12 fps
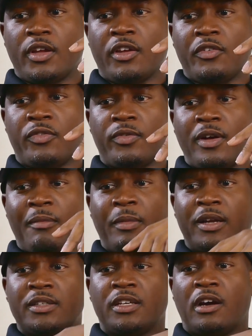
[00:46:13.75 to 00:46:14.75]
if a
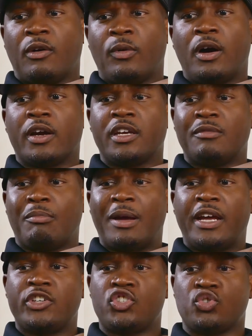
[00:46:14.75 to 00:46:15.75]
man can walk in
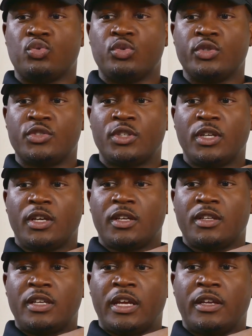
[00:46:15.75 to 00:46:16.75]
my shoes,
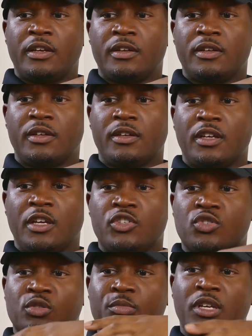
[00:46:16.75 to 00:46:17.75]
then he
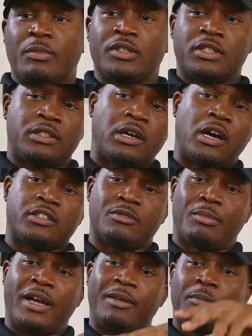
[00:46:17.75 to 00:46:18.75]
shouldn't be able to talk to
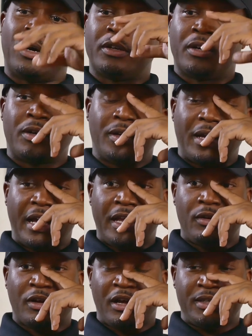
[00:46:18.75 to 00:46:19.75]
my mother. I
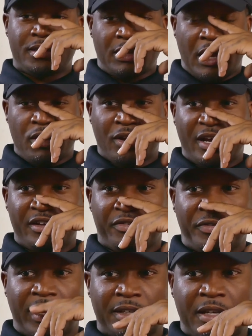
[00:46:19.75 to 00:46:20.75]
look at the
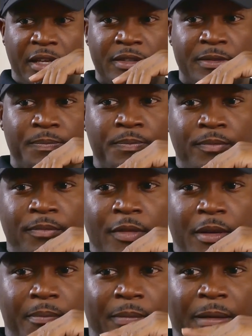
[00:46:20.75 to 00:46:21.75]
fact that
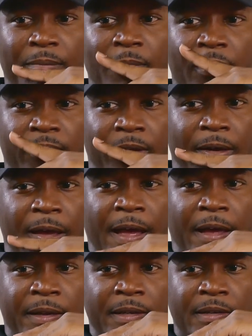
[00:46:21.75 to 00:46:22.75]
my mother
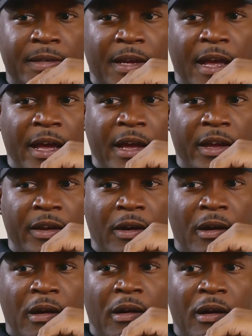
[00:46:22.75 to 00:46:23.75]
and I
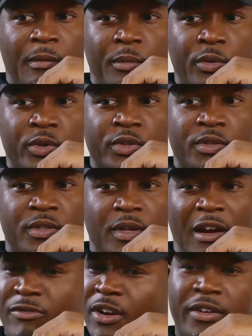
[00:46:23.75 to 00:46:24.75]

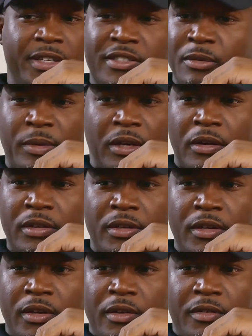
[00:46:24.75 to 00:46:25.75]
are very similar,
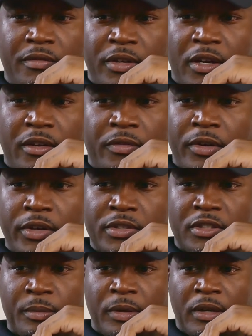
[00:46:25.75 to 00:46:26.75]
very, very
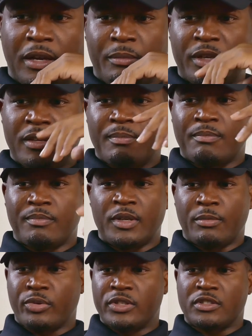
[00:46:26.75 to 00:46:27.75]
similar. I mean, the
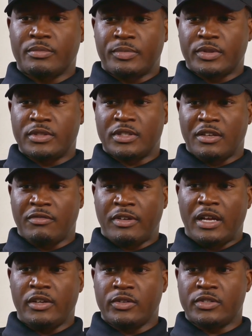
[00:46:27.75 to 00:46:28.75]
principles and
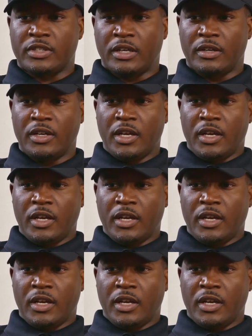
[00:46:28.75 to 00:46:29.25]
values and